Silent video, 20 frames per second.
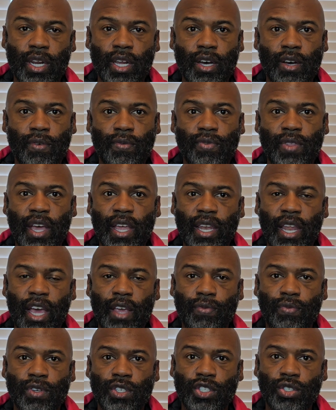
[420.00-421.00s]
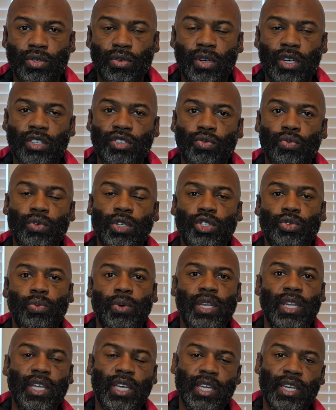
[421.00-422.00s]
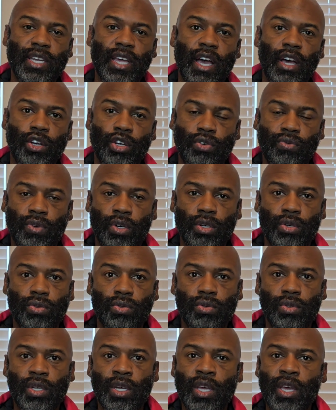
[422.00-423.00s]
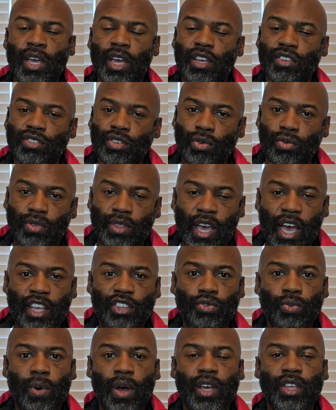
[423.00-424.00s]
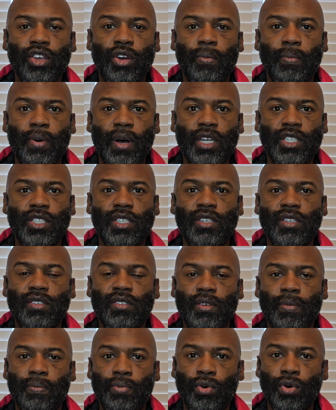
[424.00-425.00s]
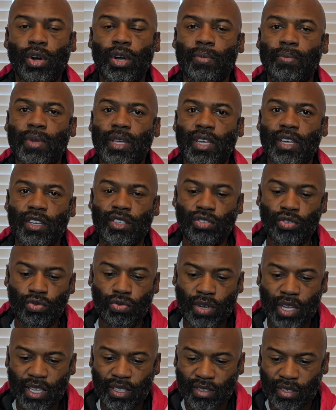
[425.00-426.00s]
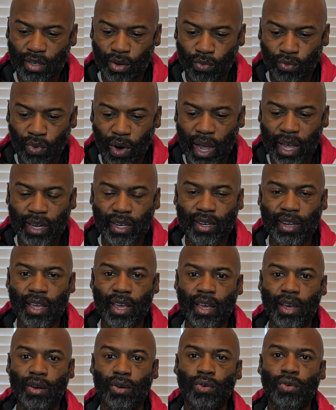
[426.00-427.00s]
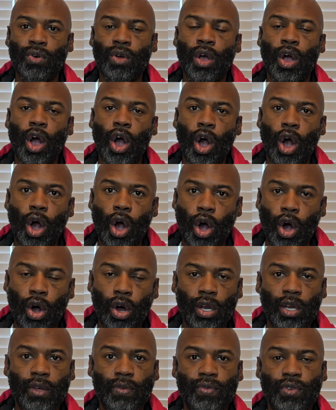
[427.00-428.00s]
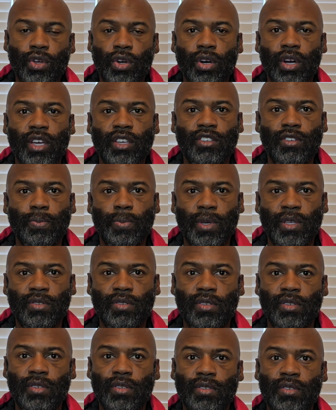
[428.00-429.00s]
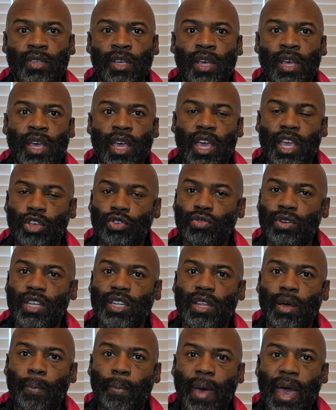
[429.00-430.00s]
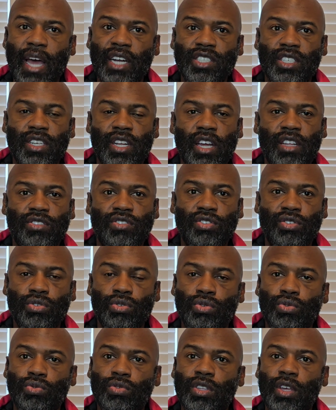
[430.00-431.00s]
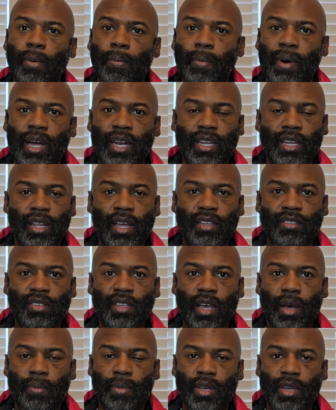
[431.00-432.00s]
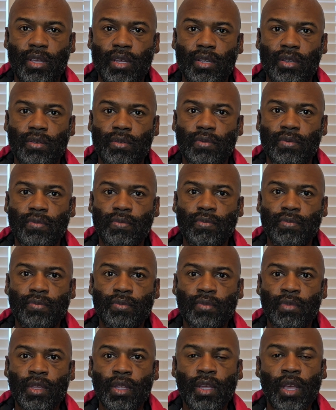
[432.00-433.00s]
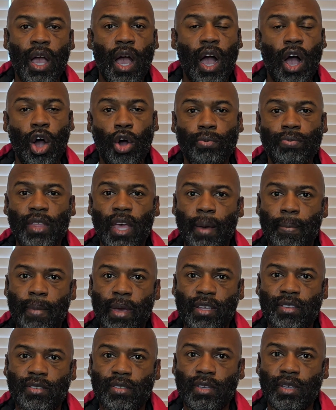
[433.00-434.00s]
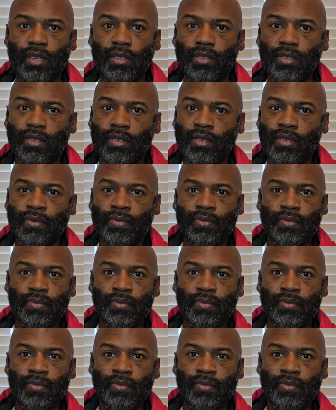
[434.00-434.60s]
of that life insurance, which we need down the road. And so that's why your budget is important, because you need to write down all of your expenses and you need to match that to the money that's coming in. I hope that makes sense.